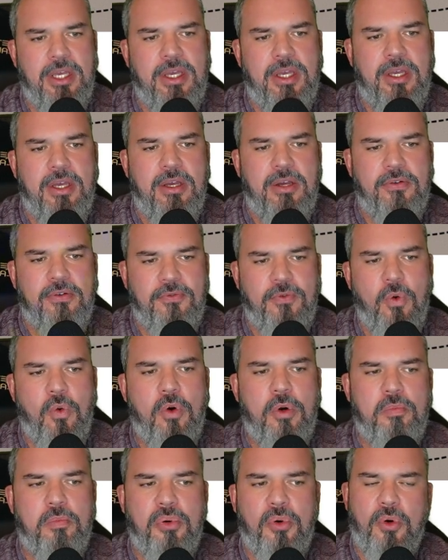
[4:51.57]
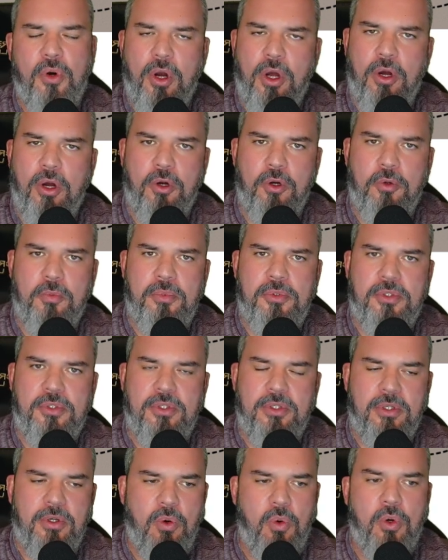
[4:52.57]
4 probes
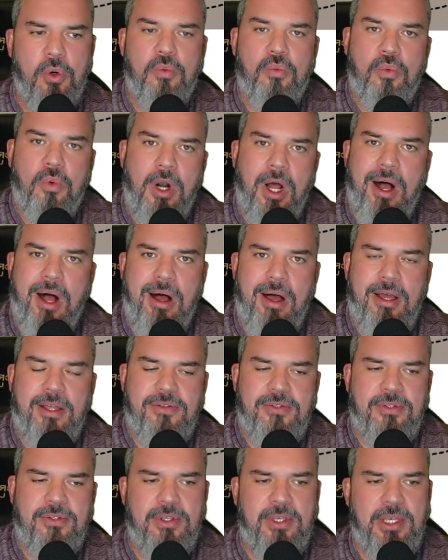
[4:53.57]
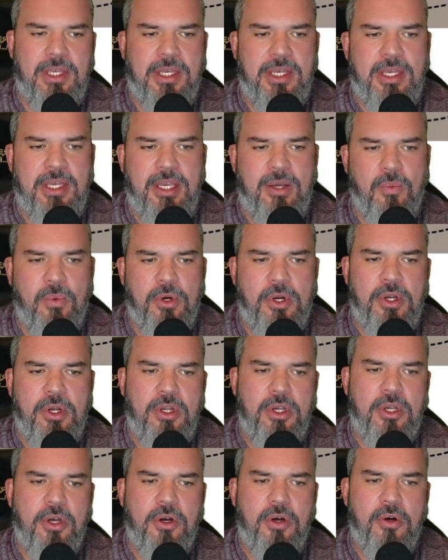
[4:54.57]
or rods, and we're going to
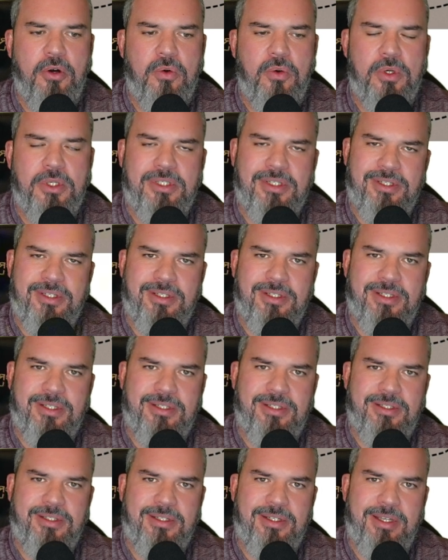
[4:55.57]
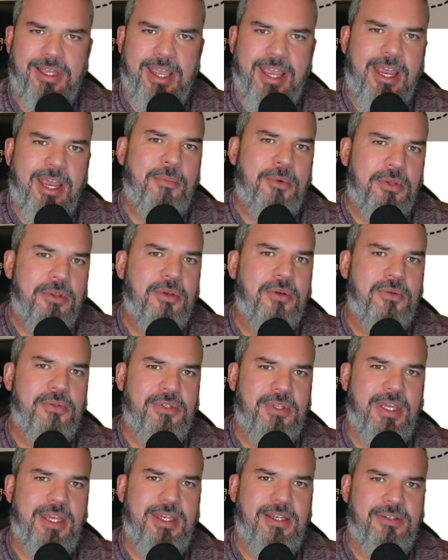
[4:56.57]
go hammer those
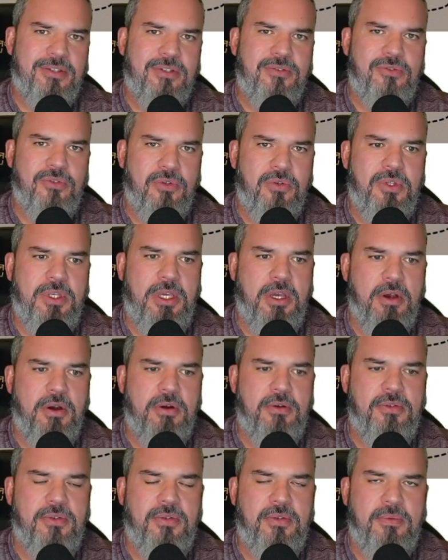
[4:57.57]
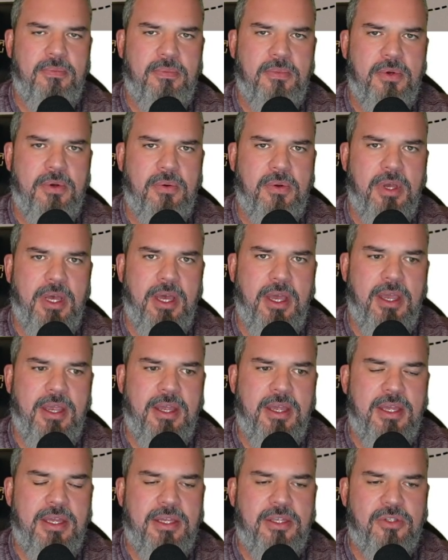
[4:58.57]
things into the earth. Okay.
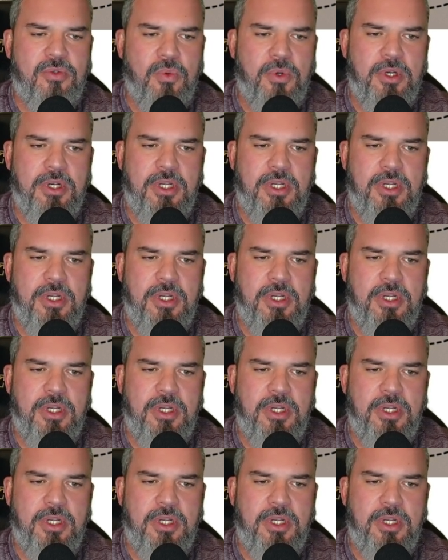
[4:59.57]
So we're going to